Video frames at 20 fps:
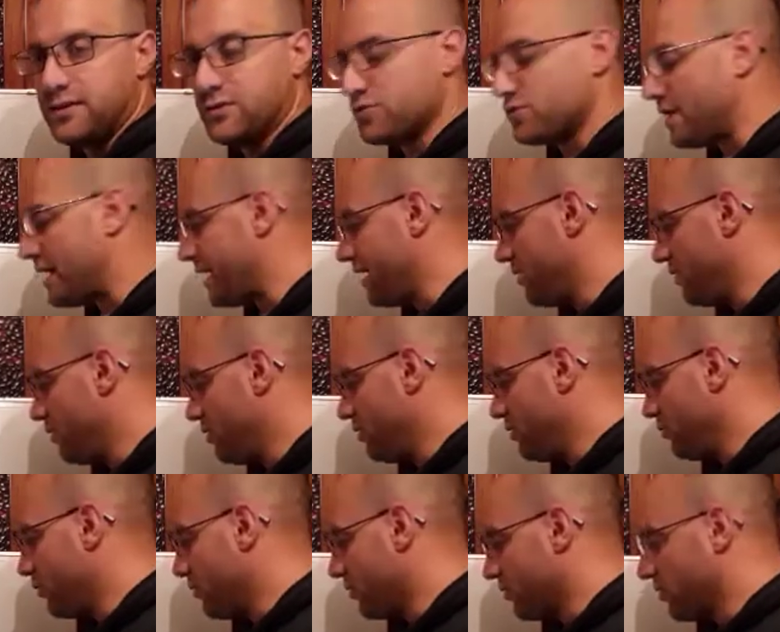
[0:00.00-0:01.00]
dry
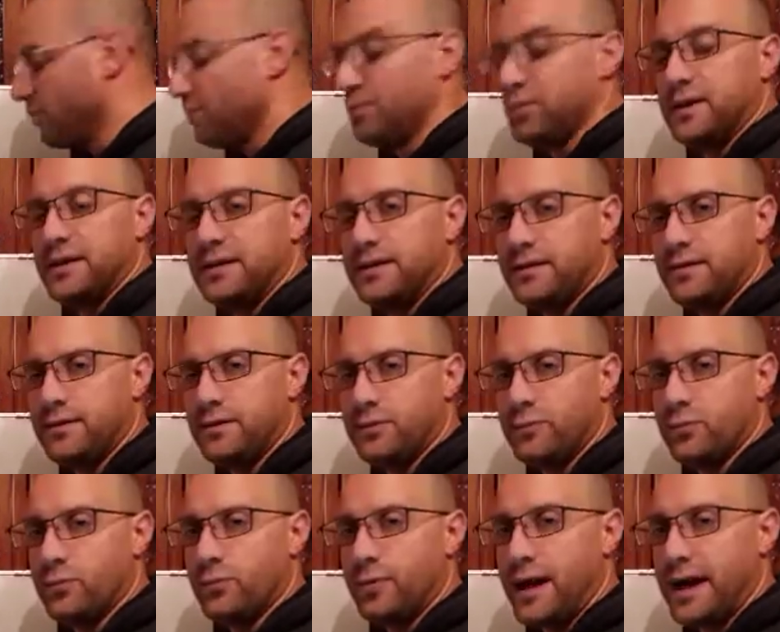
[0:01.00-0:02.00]
or completely
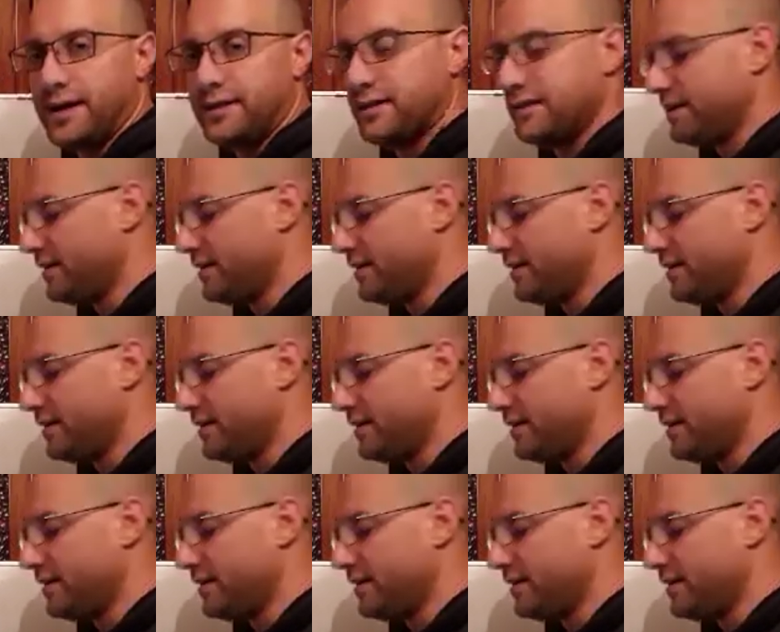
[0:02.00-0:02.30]
wet